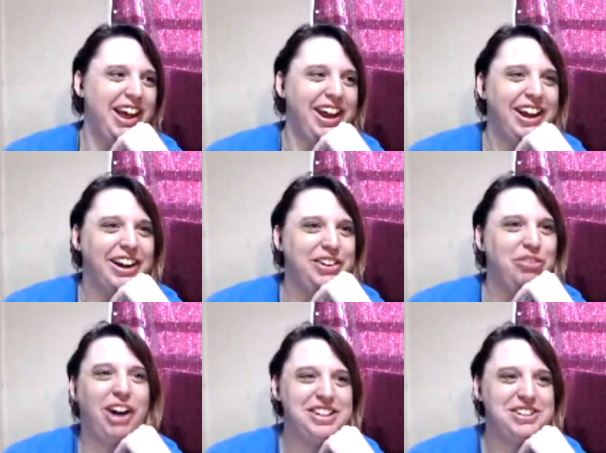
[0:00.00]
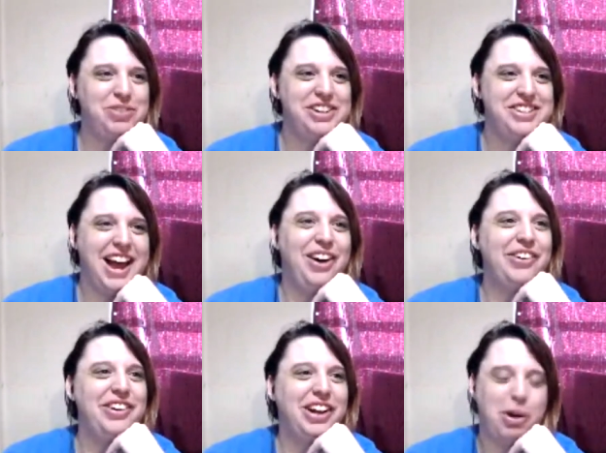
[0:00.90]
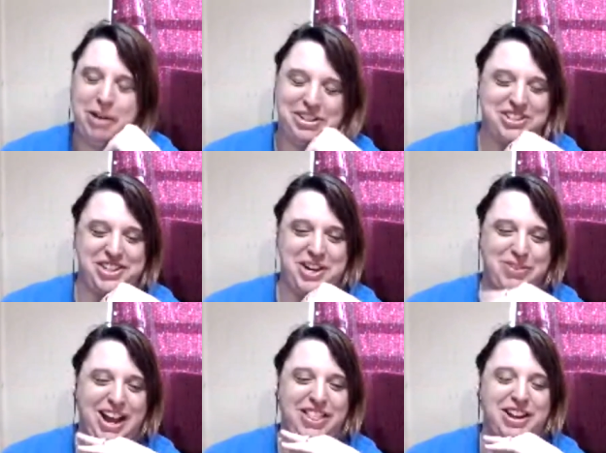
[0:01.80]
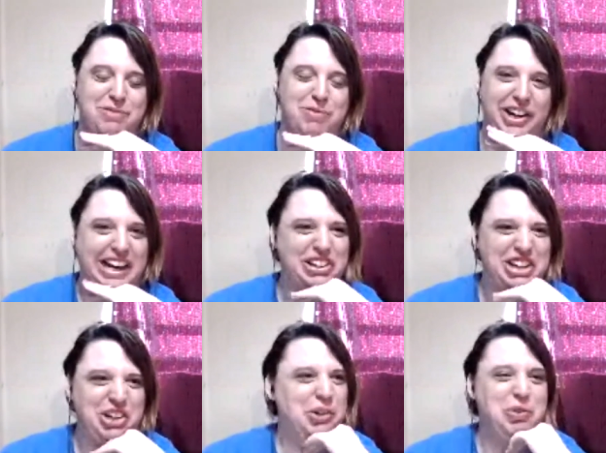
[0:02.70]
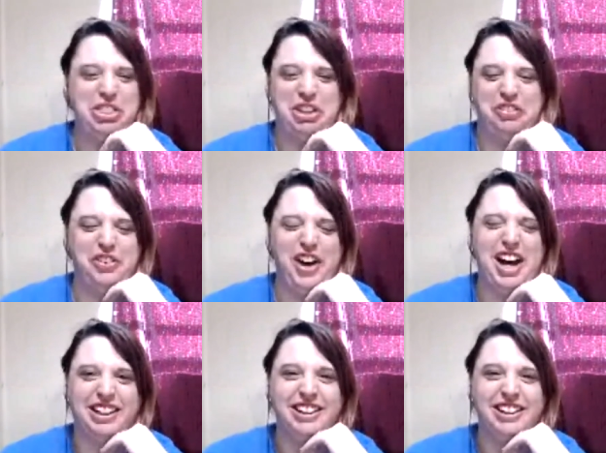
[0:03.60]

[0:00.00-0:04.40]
and write something down, go back to sleep, and then in the morning I look at it going, what the fuck?